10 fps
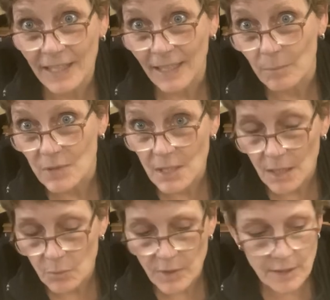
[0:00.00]
and I'm
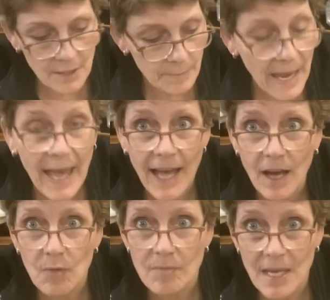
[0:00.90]
done with them
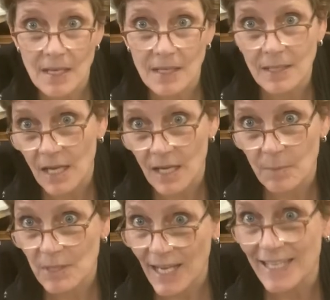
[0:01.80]
how many
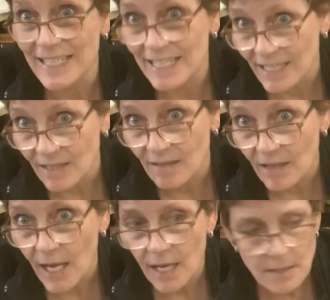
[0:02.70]
times I did
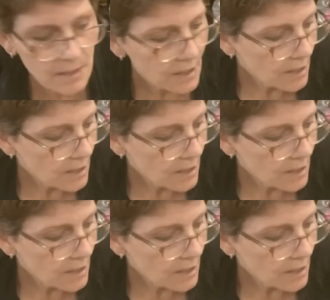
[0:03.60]
that.